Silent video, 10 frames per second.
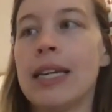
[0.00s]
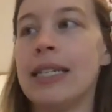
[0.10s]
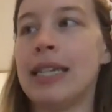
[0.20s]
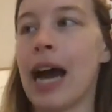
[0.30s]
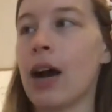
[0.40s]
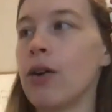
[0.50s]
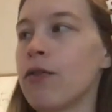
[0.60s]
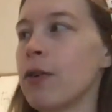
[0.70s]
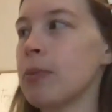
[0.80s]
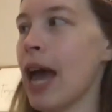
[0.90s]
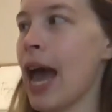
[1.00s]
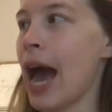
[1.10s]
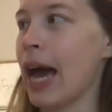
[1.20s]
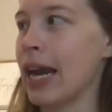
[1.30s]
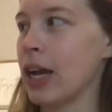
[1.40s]
Down from the
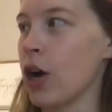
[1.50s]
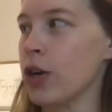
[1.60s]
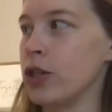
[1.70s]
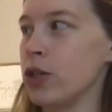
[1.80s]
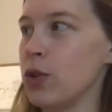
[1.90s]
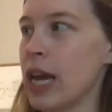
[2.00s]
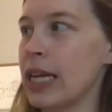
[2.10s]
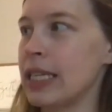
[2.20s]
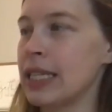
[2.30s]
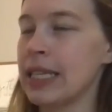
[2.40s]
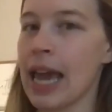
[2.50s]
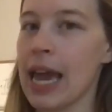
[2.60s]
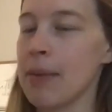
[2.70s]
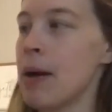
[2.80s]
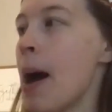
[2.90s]
attic, our suitcases
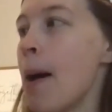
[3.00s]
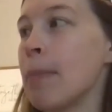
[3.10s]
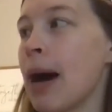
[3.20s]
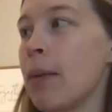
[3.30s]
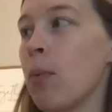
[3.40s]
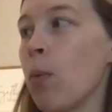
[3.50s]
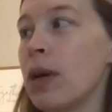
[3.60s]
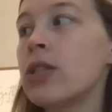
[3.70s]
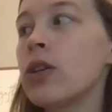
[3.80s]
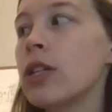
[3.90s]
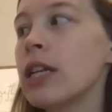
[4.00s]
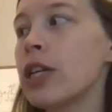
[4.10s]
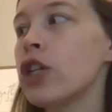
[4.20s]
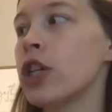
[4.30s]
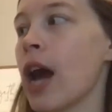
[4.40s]
came. Mom whistled
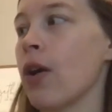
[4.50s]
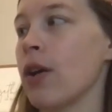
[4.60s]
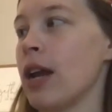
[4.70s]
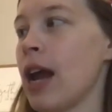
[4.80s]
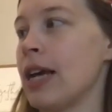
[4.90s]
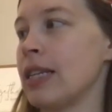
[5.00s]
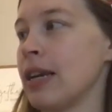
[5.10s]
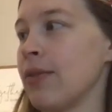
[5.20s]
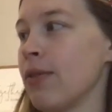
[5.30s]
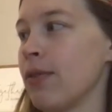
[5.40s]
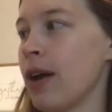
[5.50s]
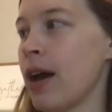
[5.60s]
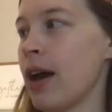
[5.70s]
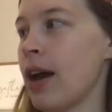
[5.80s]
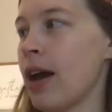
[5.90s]
and shouted as
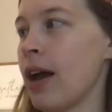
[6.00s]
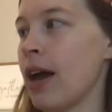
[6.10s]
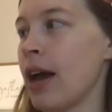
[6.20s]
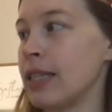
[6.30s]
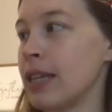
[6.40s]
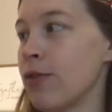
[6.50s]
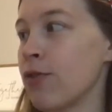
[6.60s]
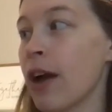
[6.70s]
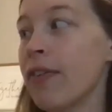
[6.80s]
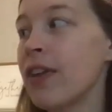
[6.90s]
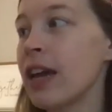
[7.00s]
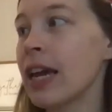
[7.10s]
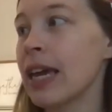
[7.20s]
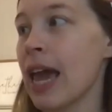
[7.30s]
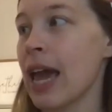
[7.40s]
if reffing
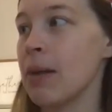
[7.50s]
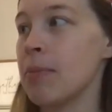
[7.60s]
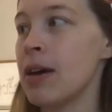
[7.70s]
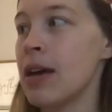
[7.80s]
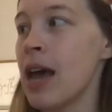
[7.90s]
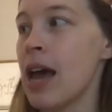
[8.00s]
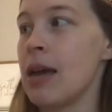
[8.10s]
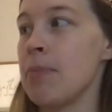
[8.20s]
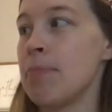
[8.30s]
a game, and